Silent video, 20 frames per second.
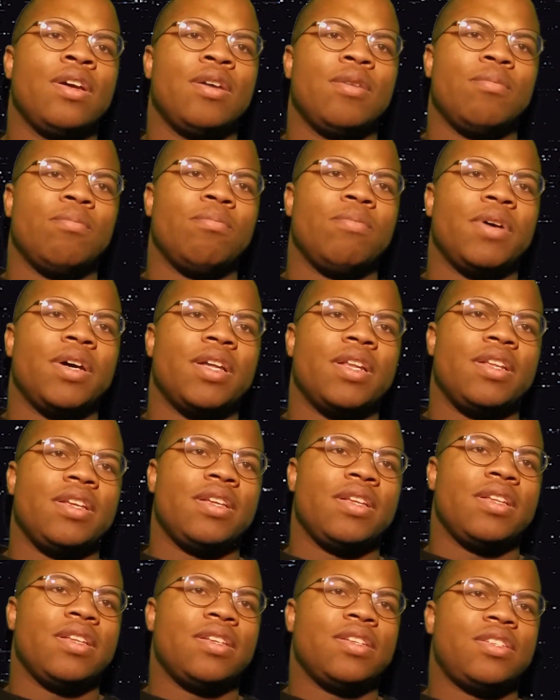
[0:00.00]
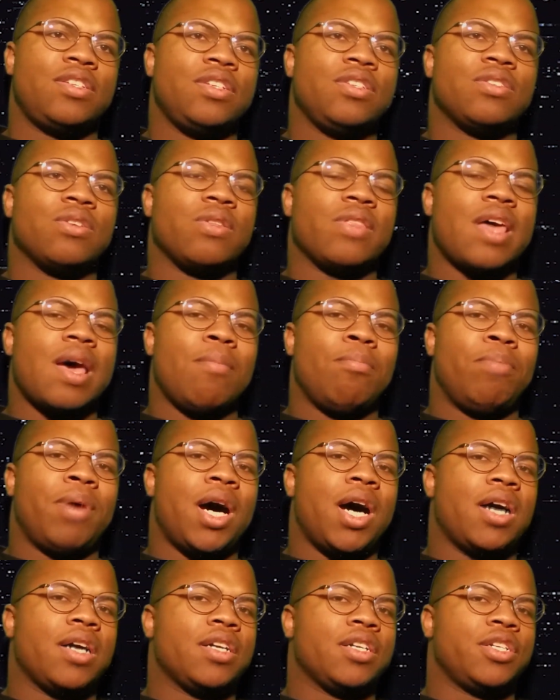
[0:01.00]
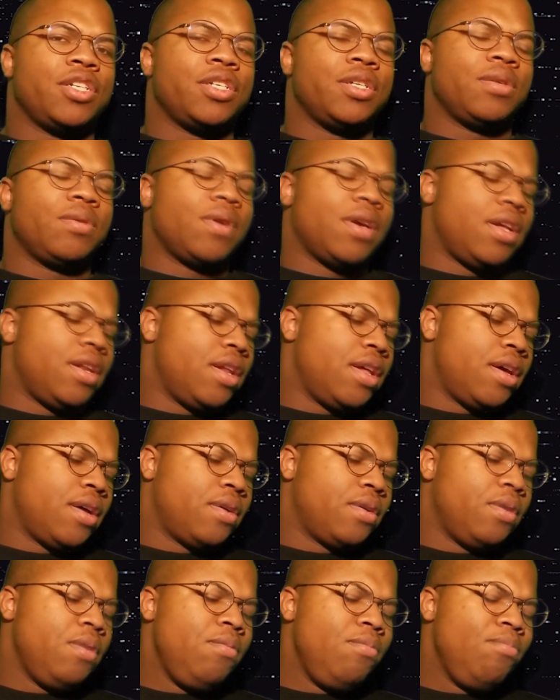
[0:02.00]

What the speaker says: But she's on that baka shit right now.